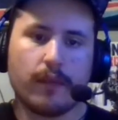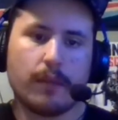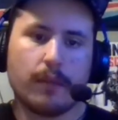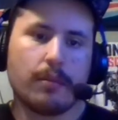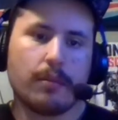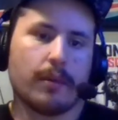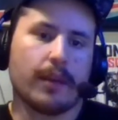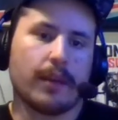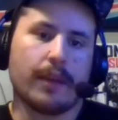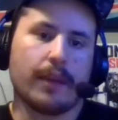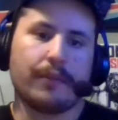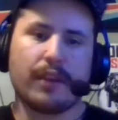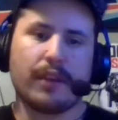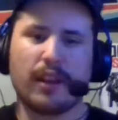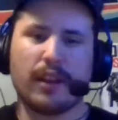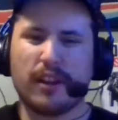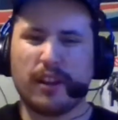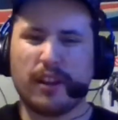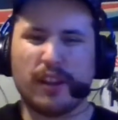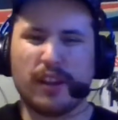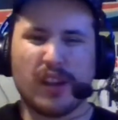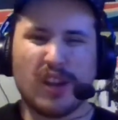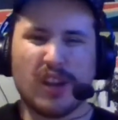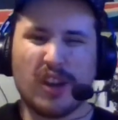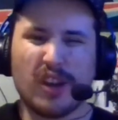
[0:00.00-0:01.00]
they probably have it on
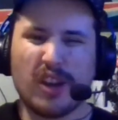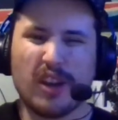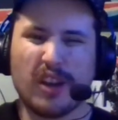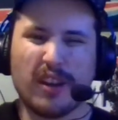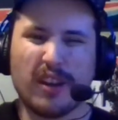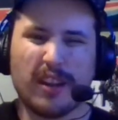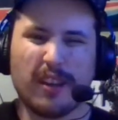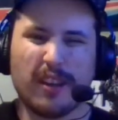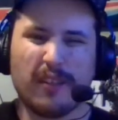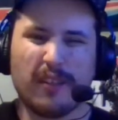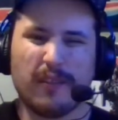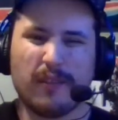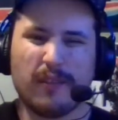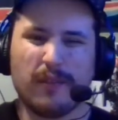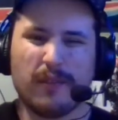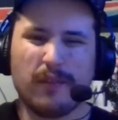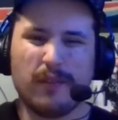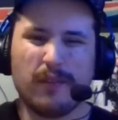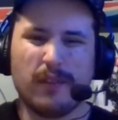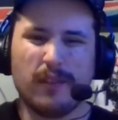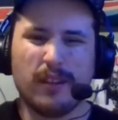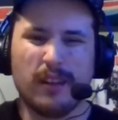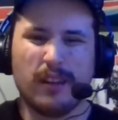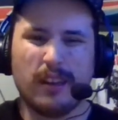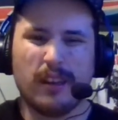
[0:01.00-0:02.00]
an
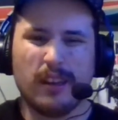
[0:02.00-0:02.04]
archive.